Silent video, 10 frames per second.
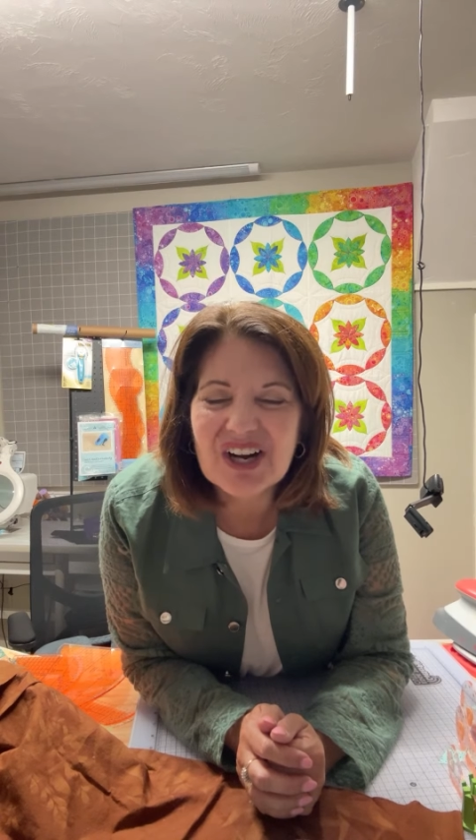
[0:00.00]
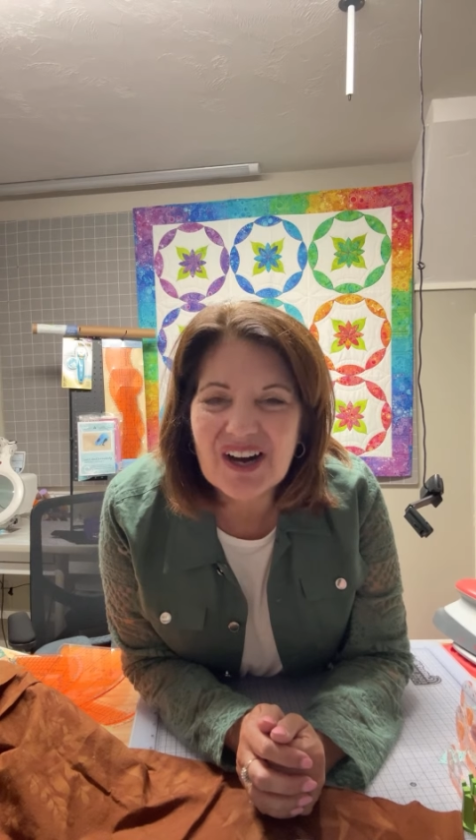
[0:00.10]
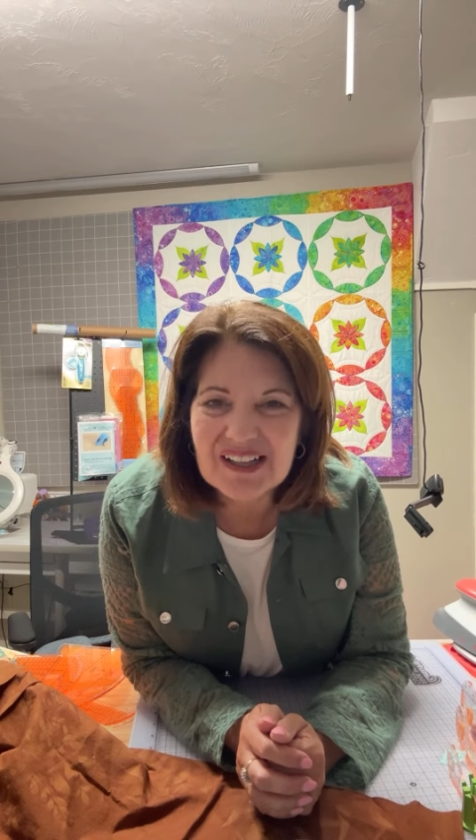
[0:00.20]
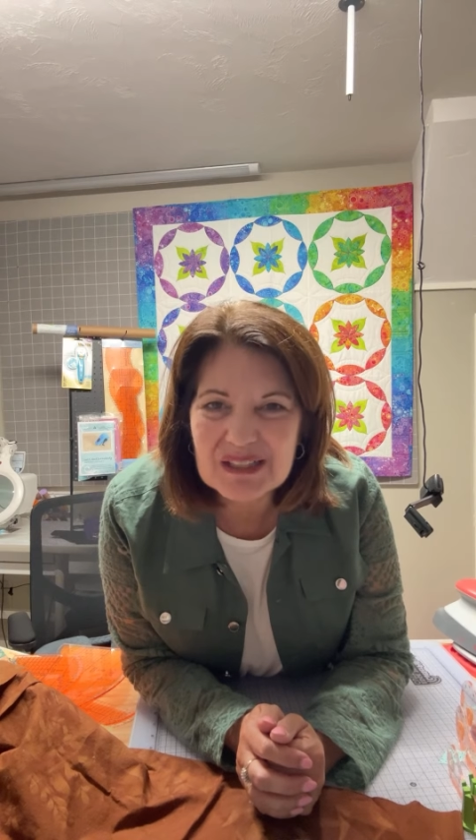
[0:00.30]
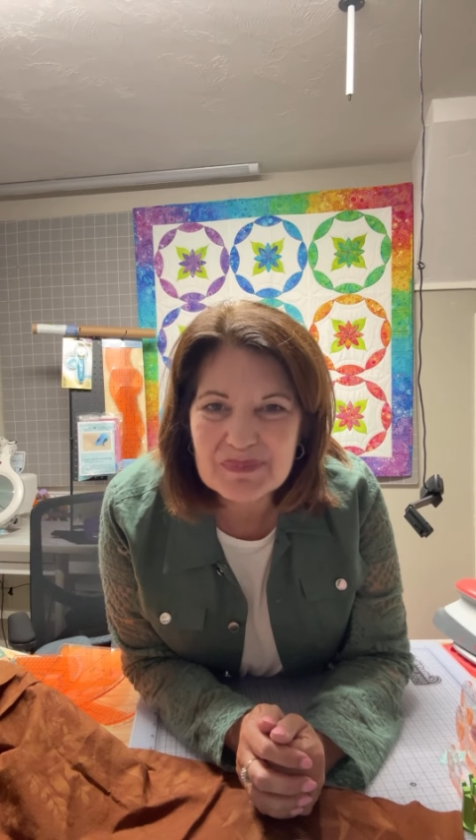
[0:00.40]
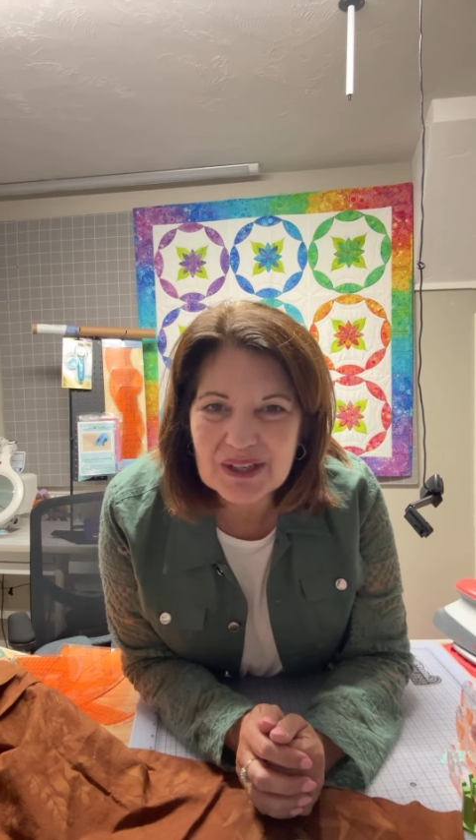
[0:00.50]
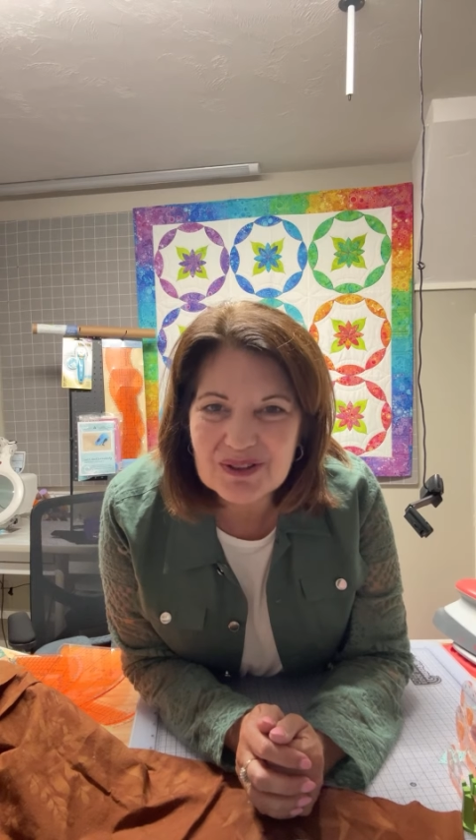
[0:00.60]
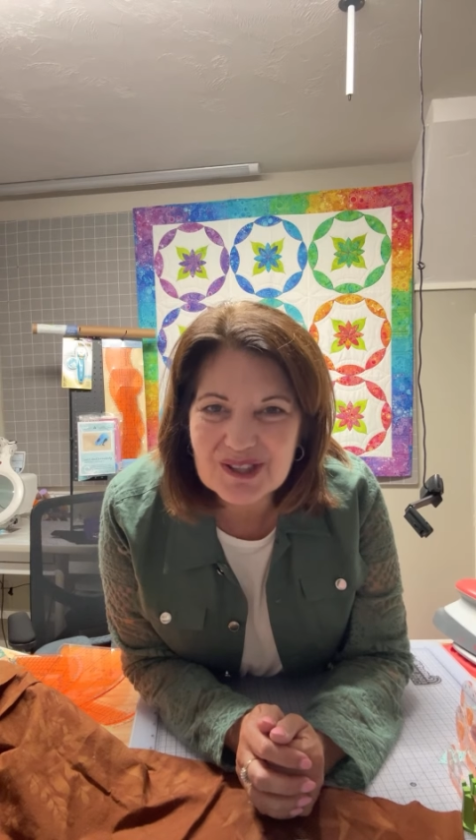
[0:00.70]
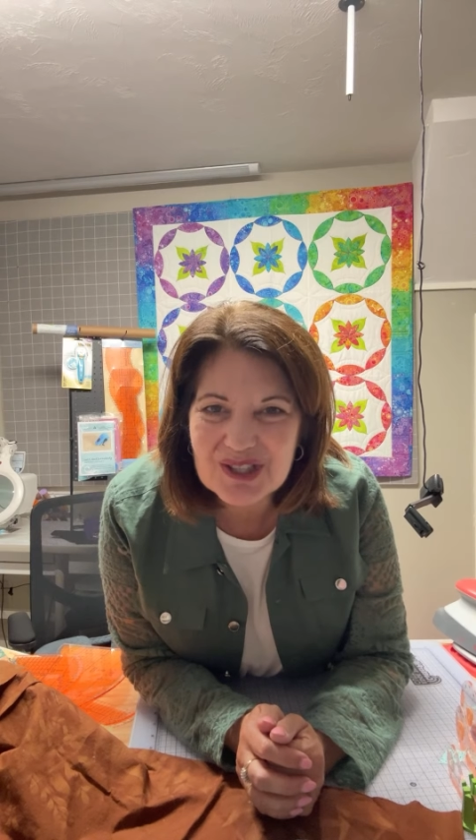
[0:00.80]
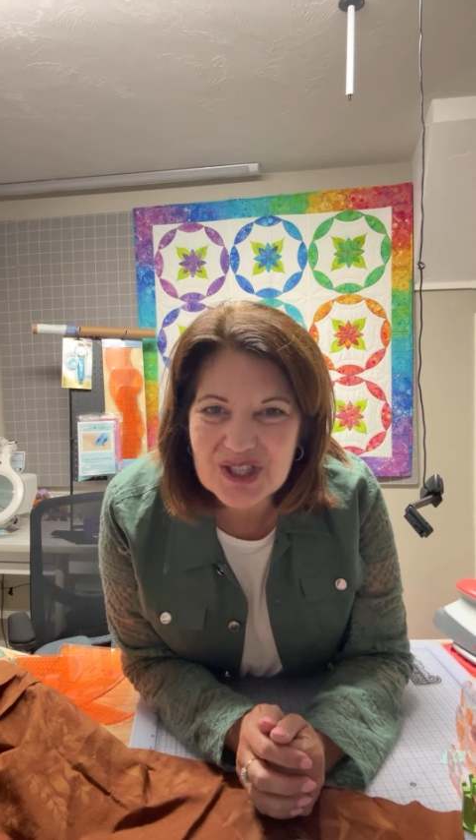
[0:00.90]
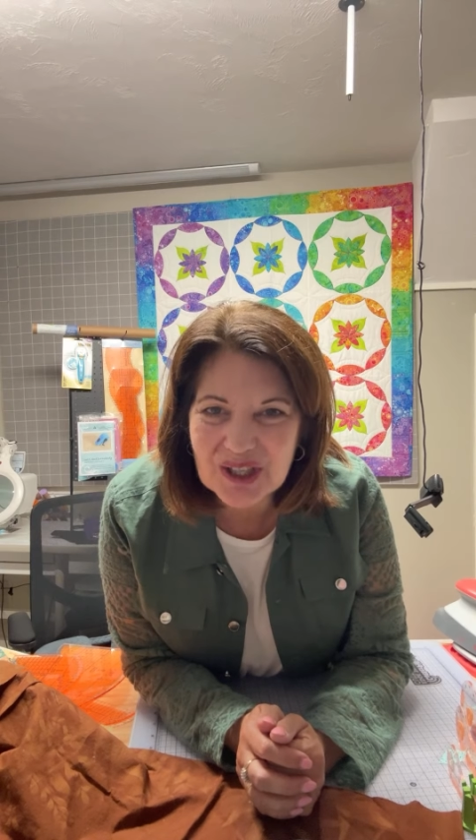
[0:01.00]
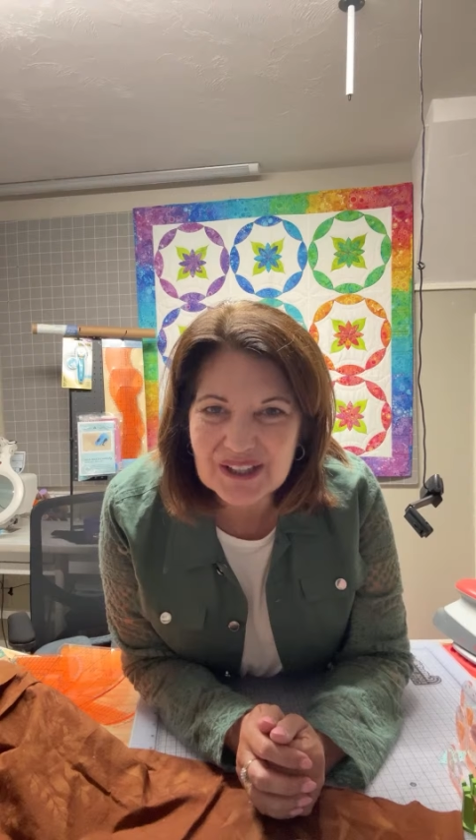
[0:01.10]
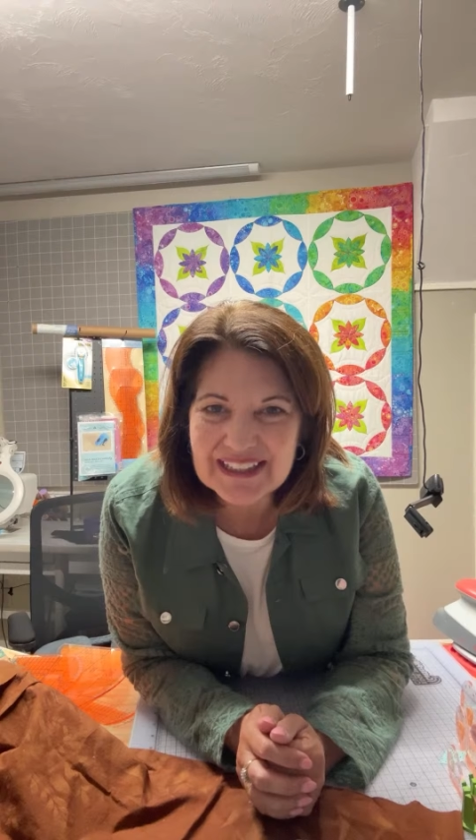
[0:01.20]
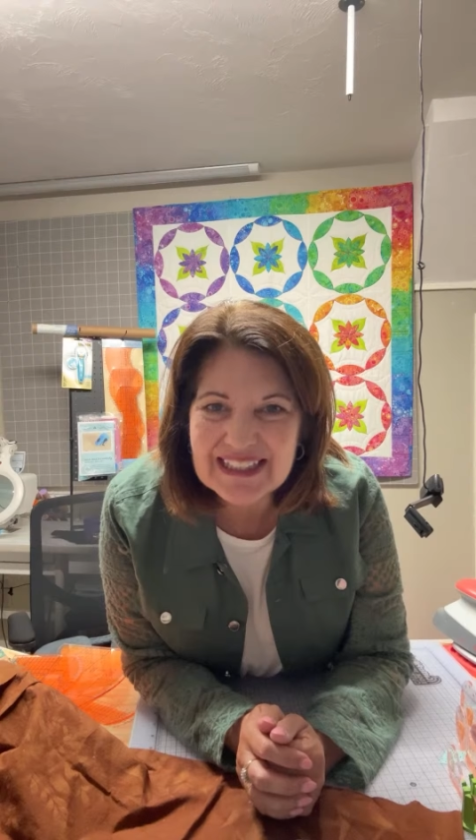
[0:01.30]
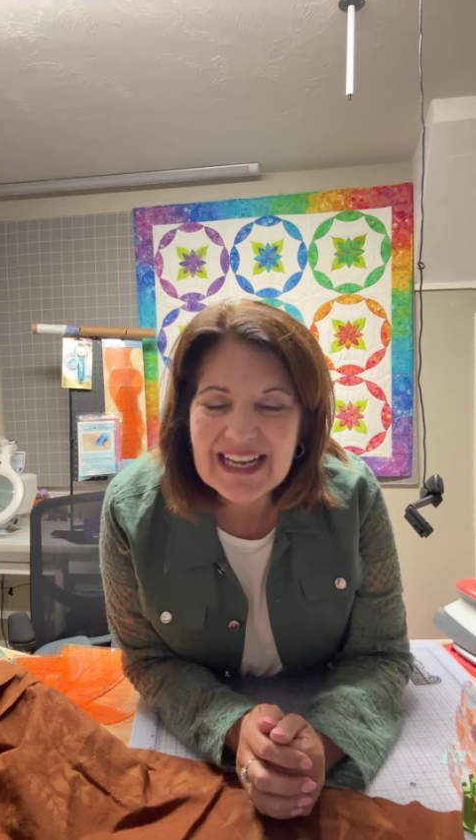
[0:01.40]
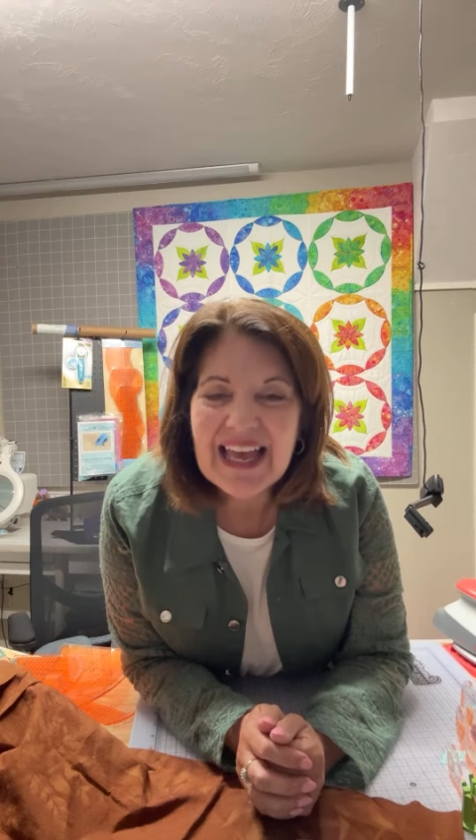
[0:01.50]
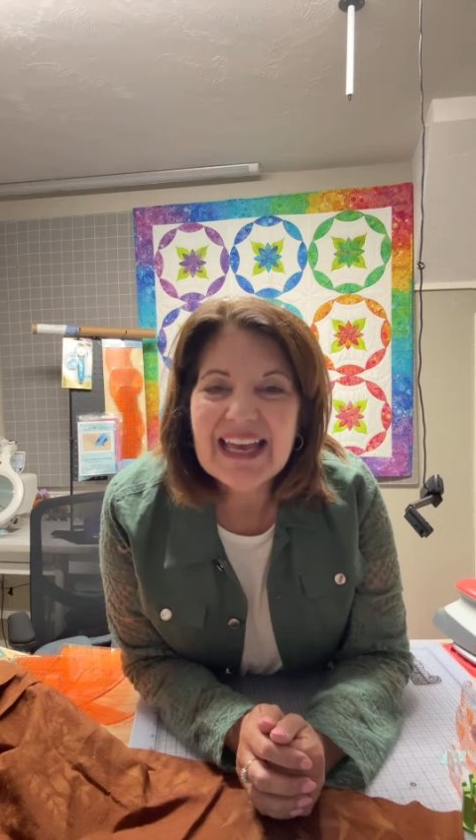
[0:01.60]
all about the journey.